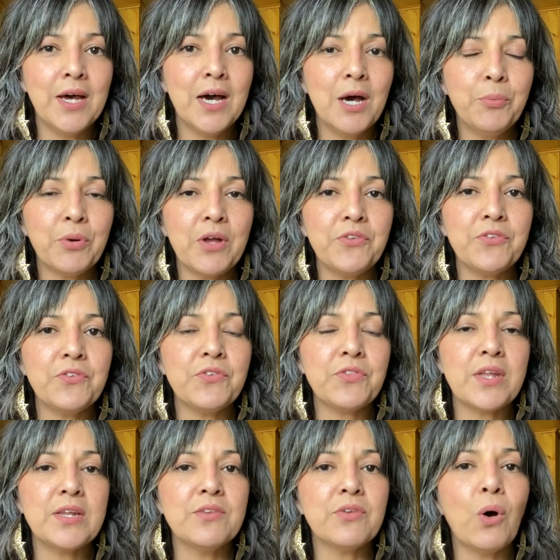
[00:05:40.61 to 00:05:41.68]
a presence
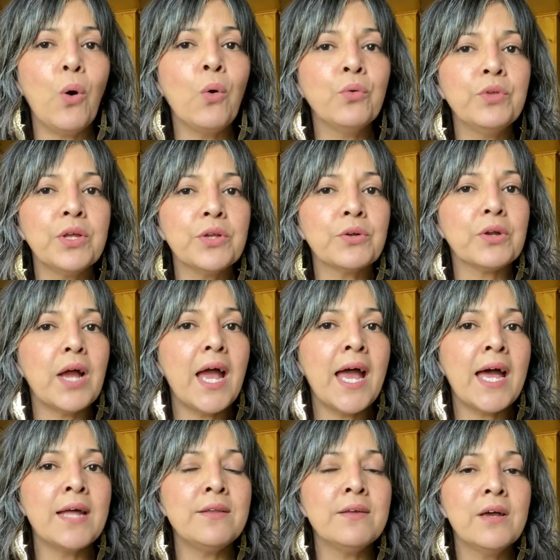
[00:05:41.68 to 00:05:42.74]
that is holding your
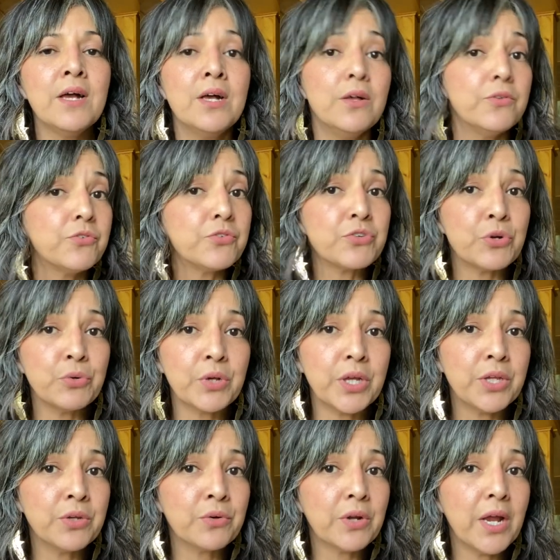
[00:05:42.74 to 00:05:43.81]
hand,
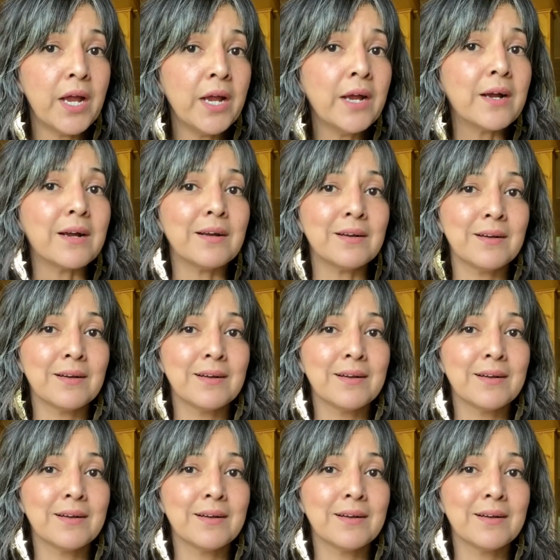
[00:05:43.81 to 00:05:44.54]
stroking your hair.